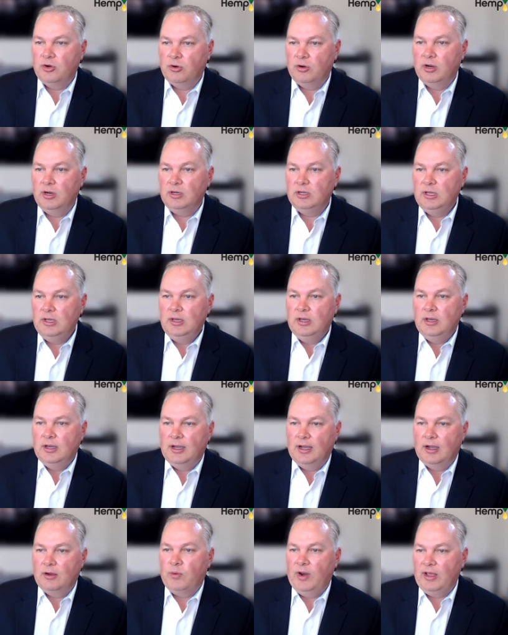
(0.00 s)
current
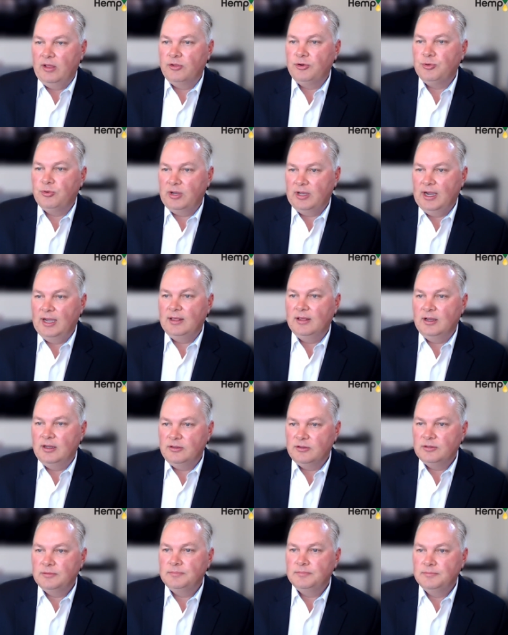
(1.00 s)
uh, regulatory
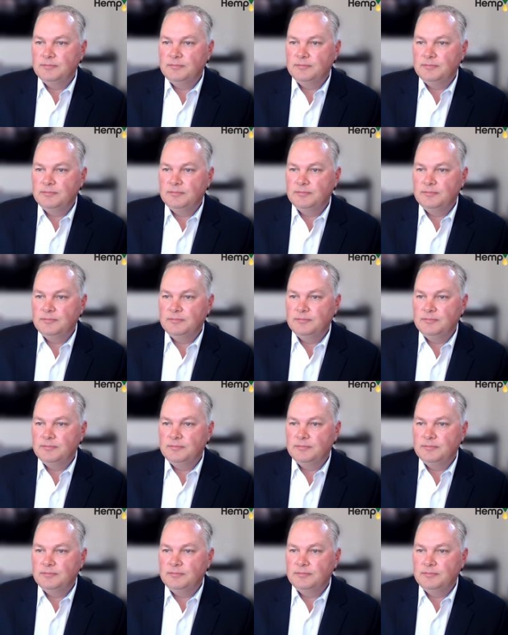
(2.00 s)
guidelines.